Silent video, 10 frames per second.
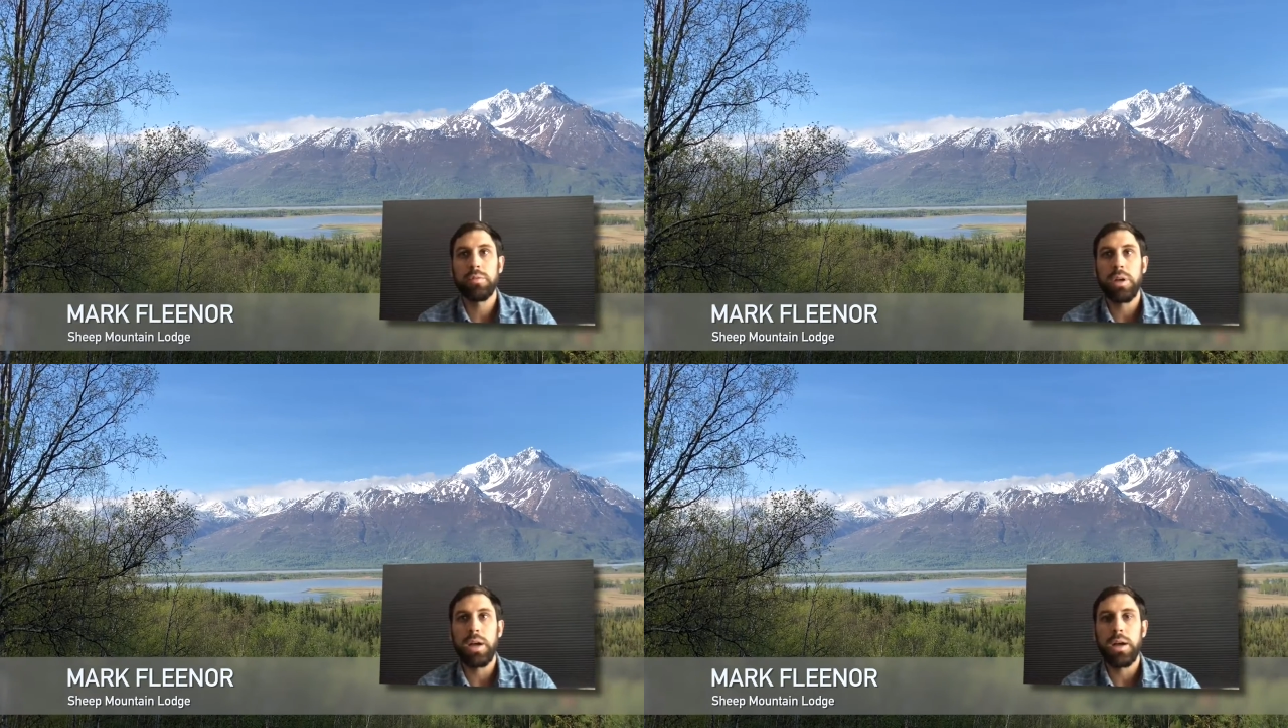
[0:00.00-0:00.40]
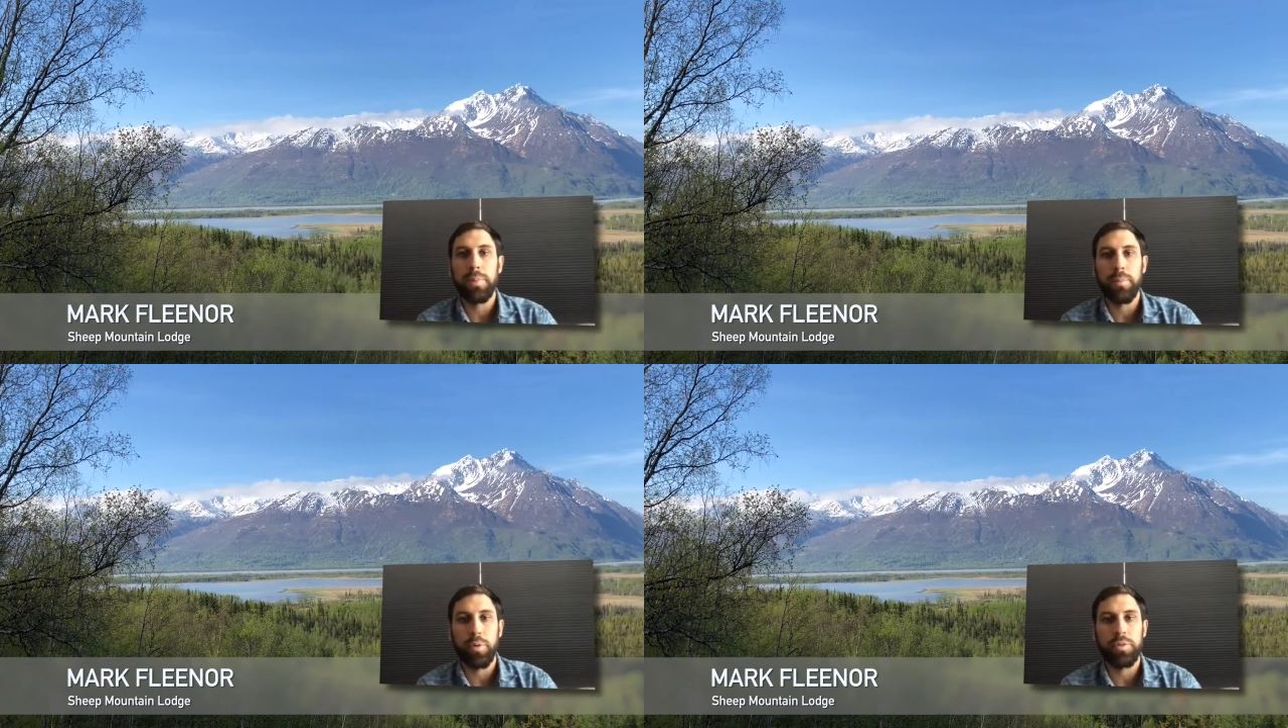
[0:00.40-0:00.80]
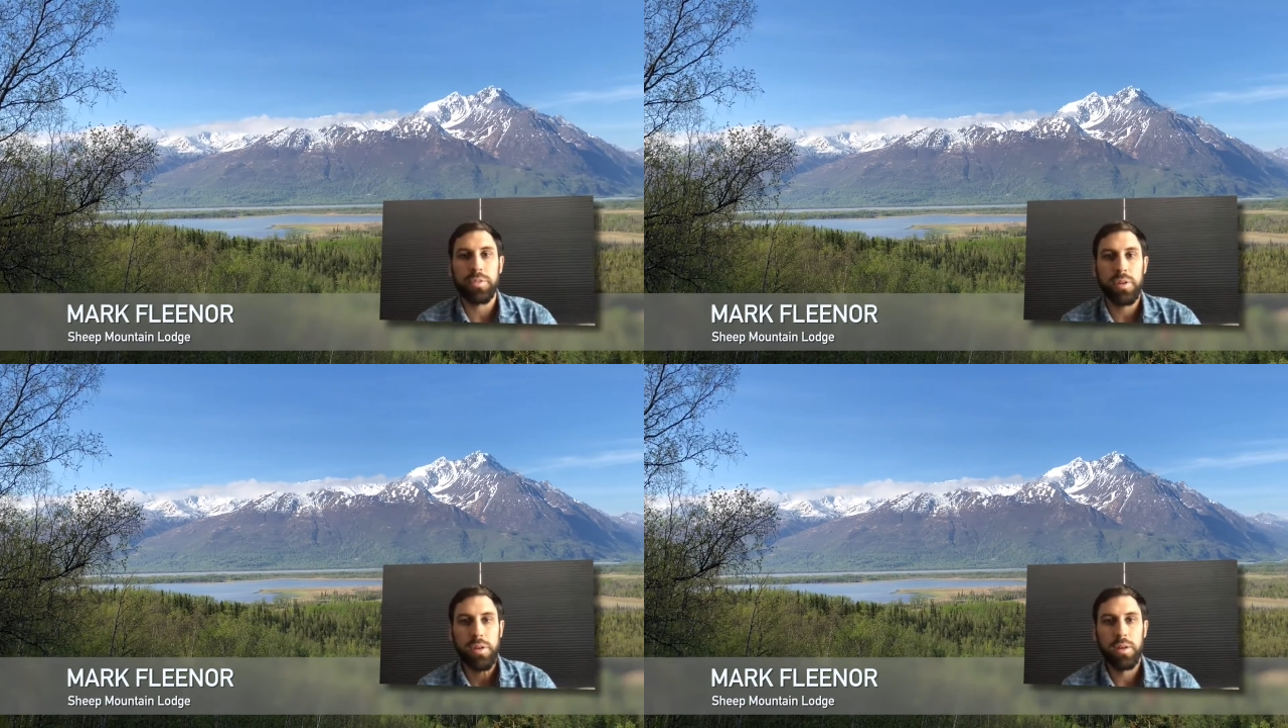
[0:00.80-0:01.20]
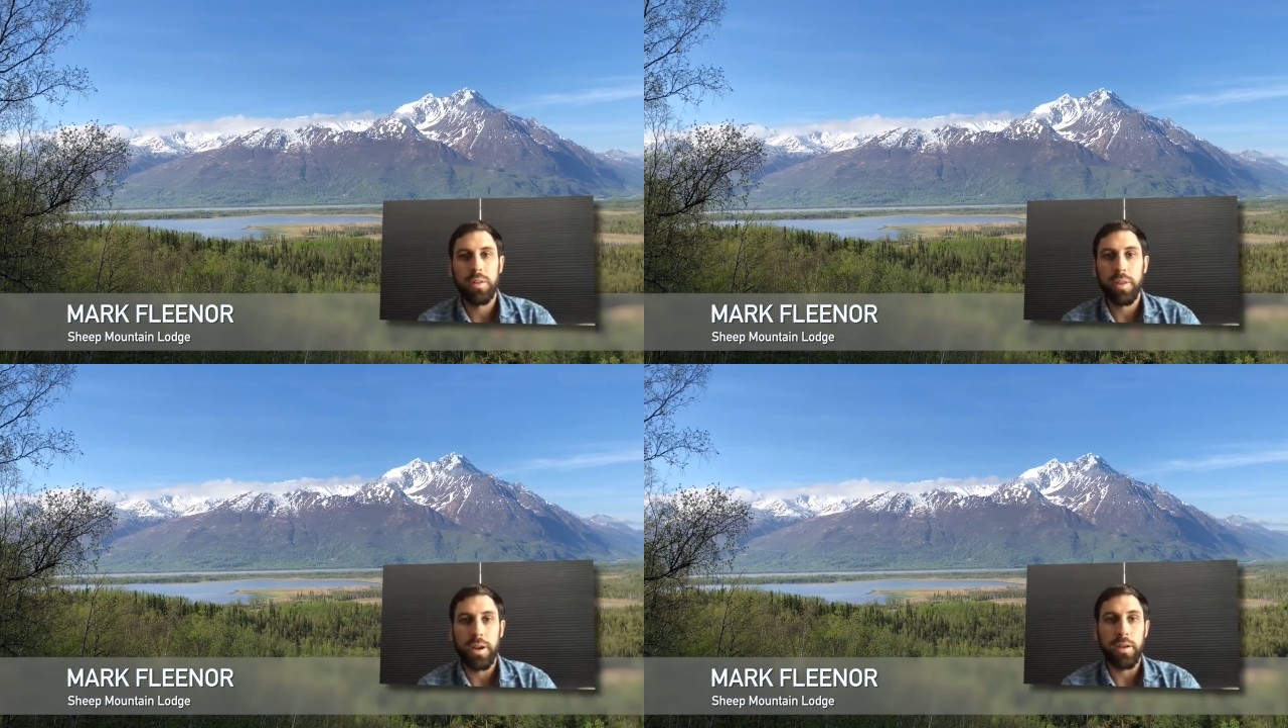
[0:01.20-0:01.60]
uh, members
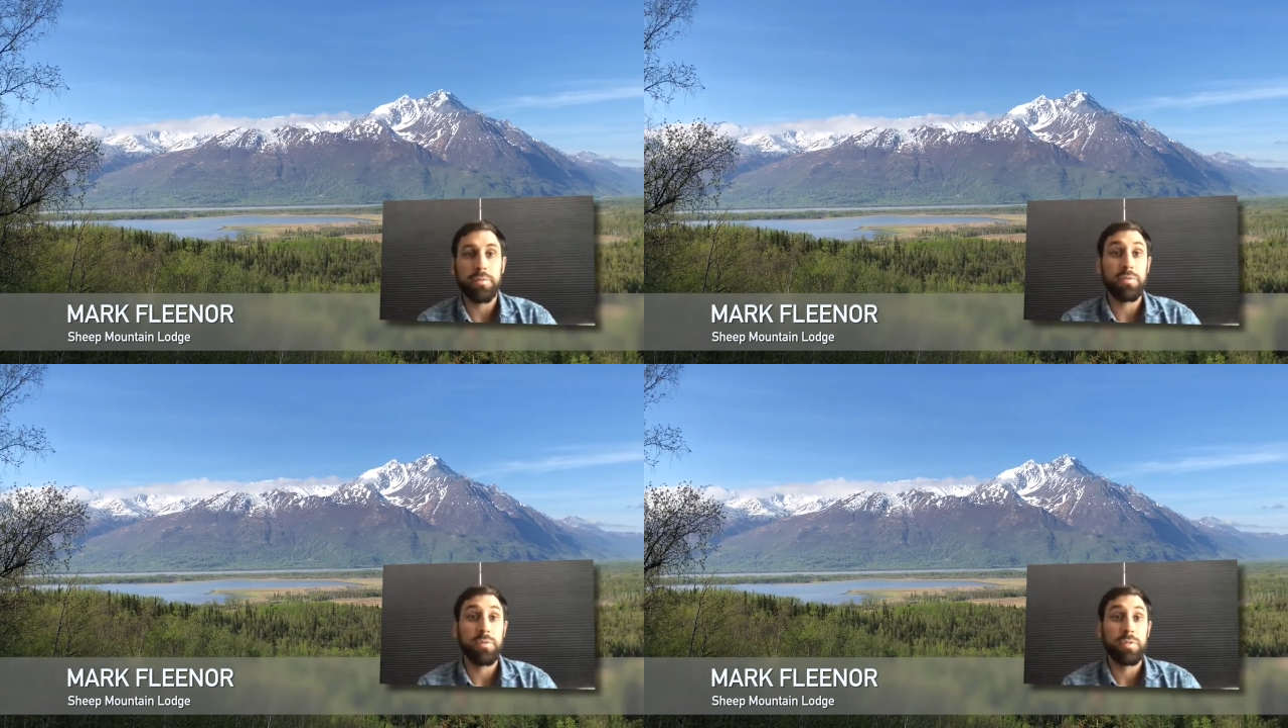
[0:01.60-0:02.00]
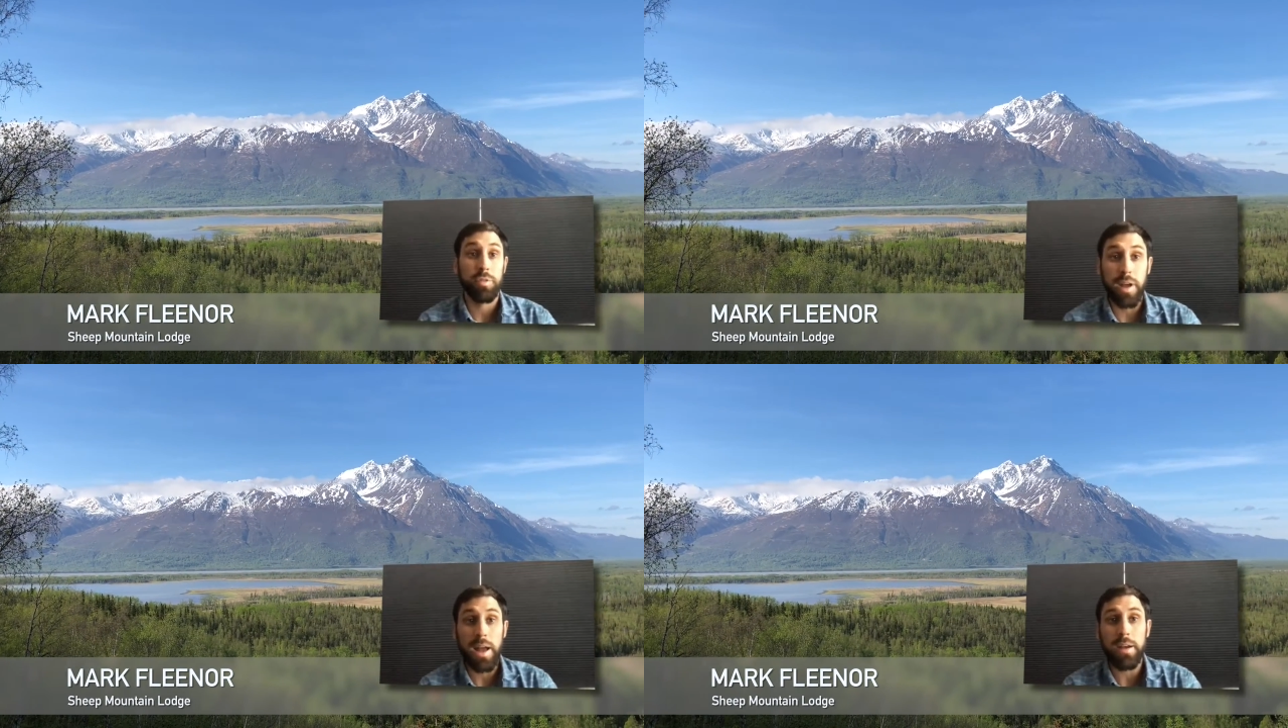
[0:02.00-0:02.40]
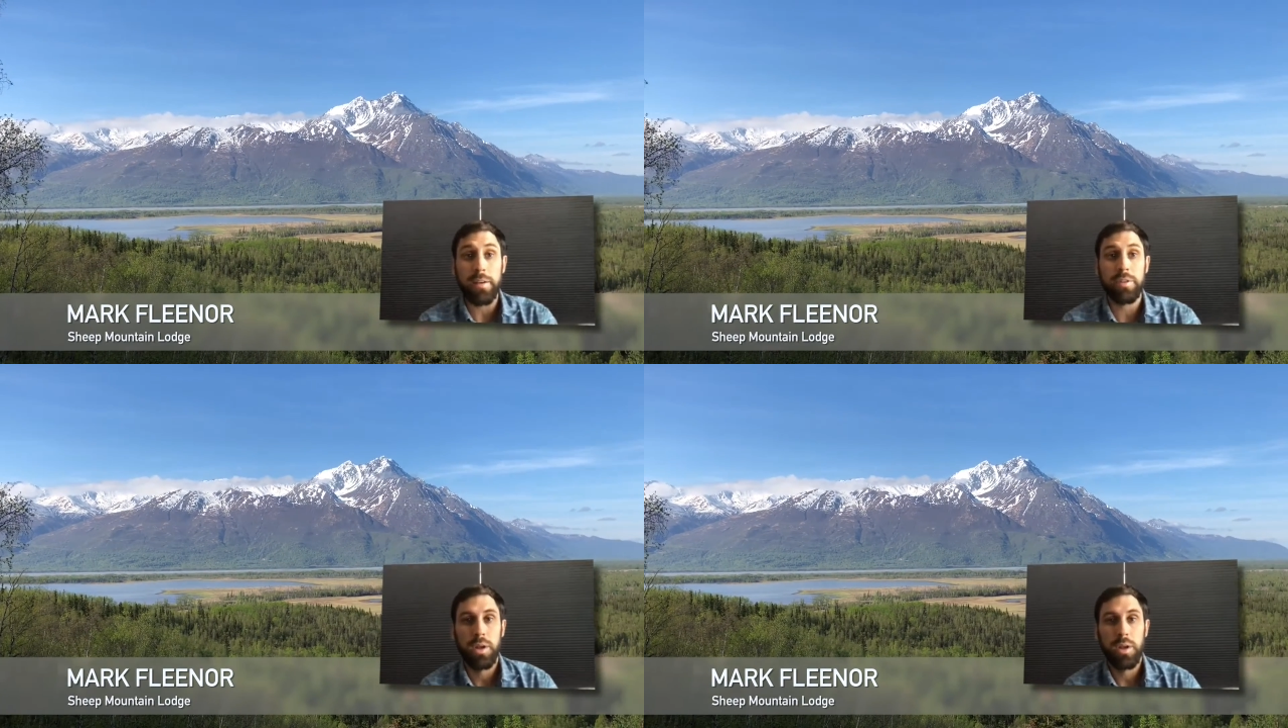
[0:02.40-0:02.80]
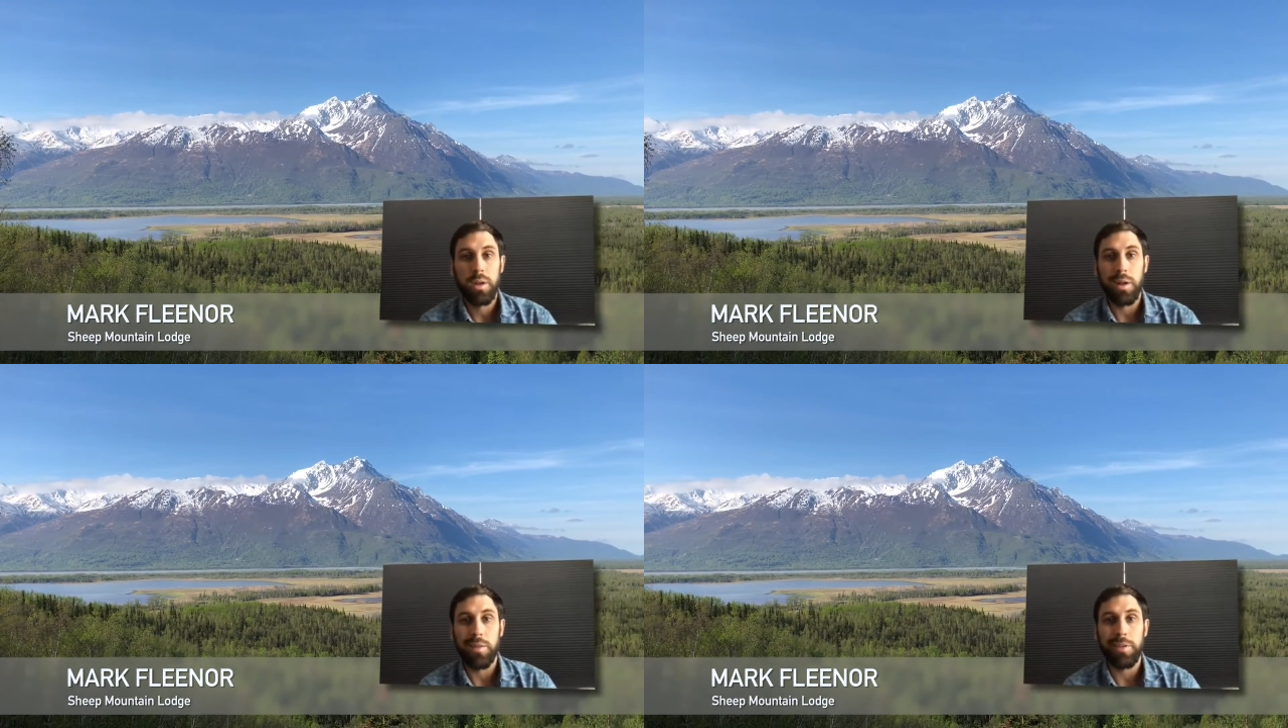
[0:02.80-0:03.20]
that have survived
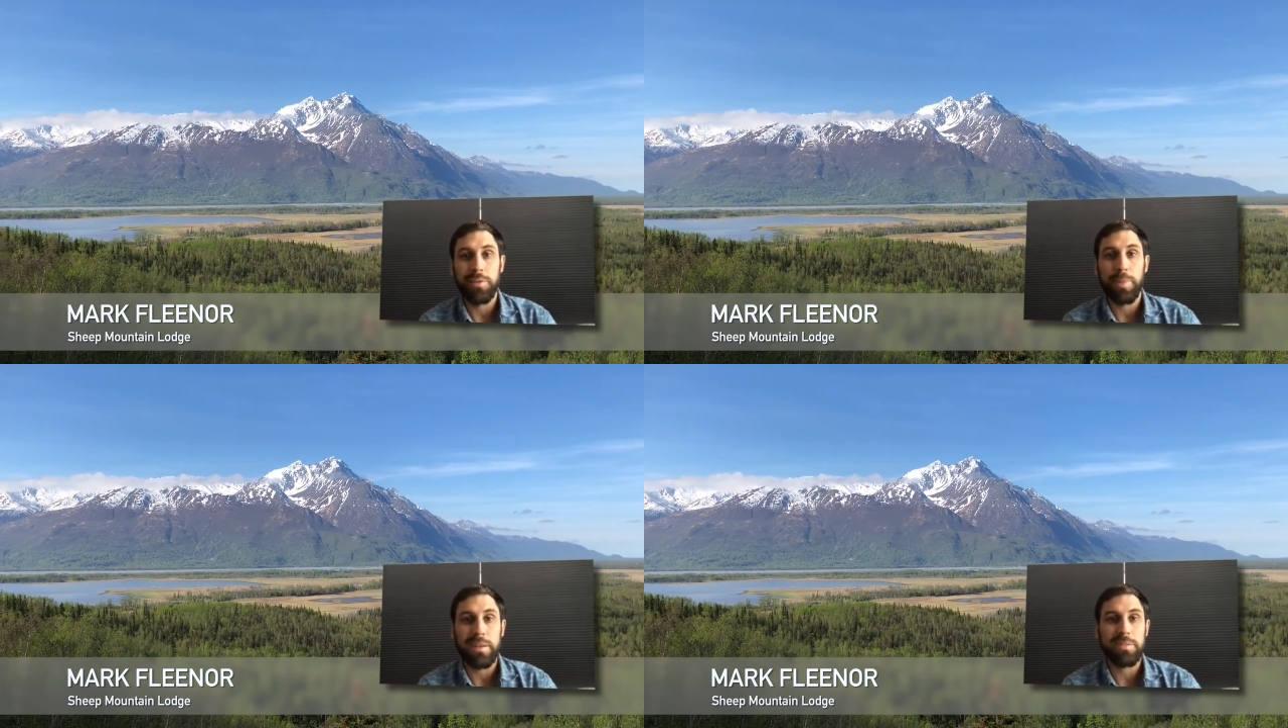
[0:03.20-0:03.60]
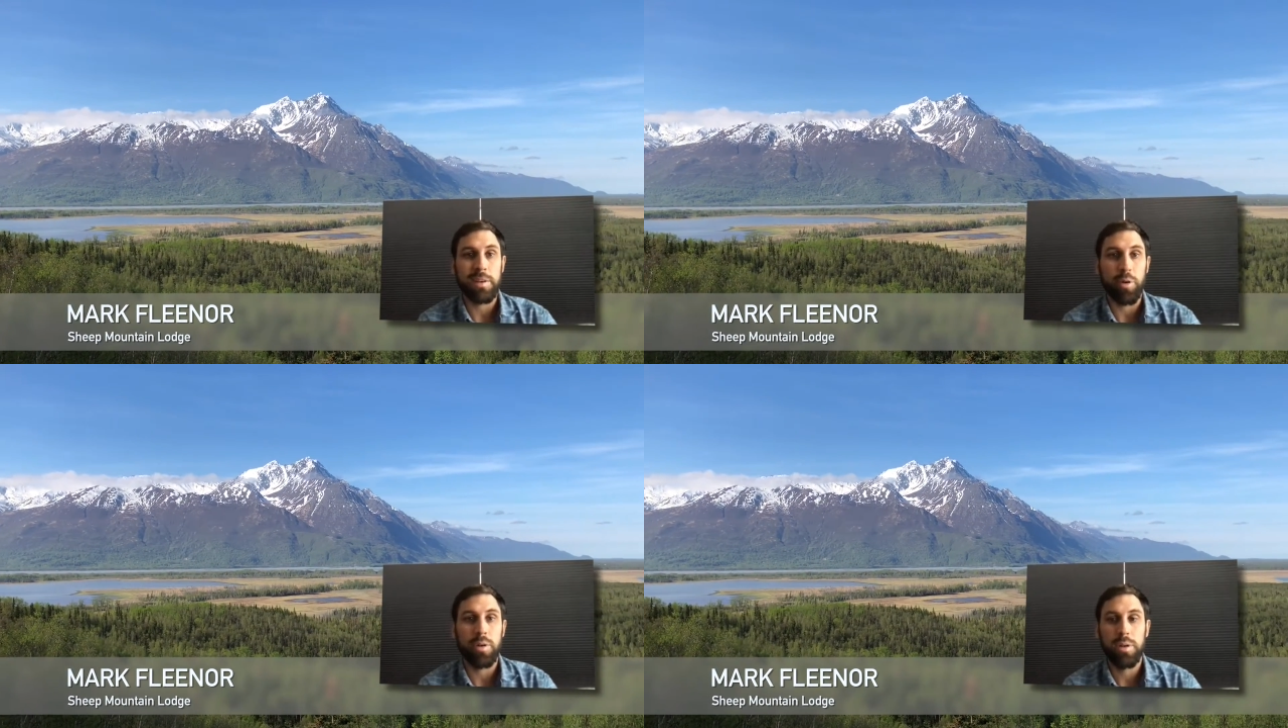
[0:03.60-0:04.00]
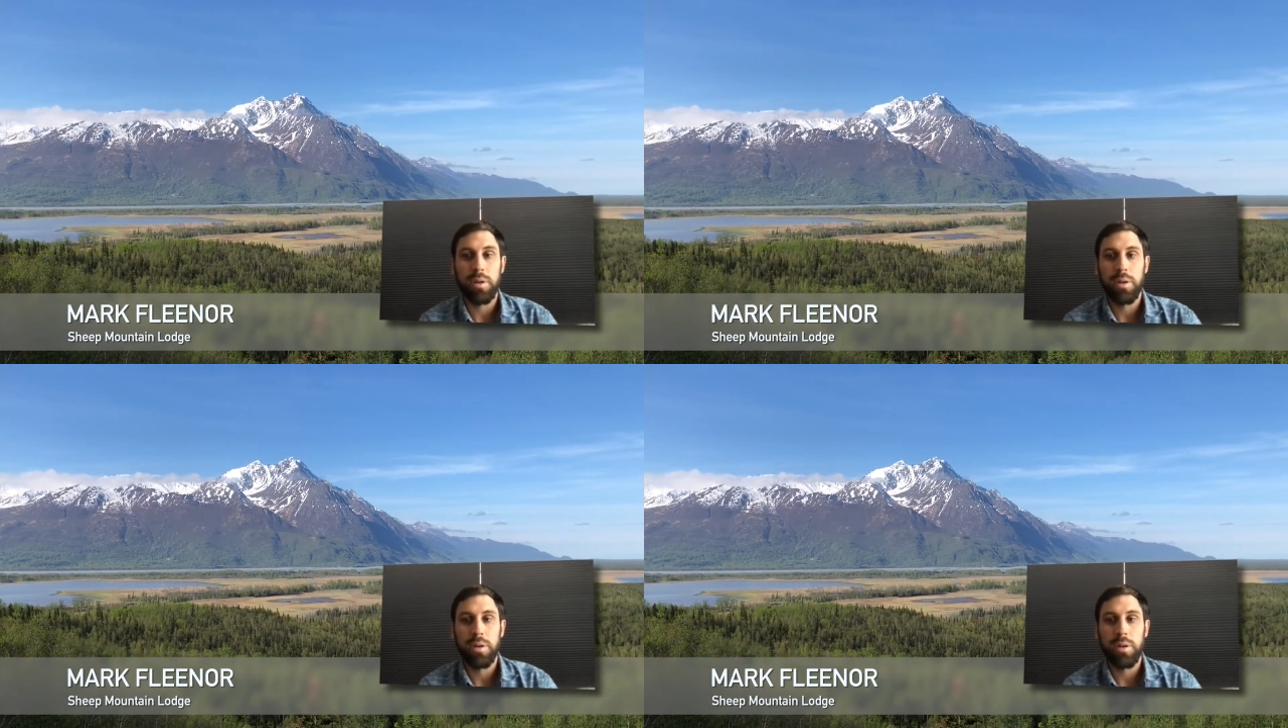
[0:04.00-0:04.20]
uh, this past summer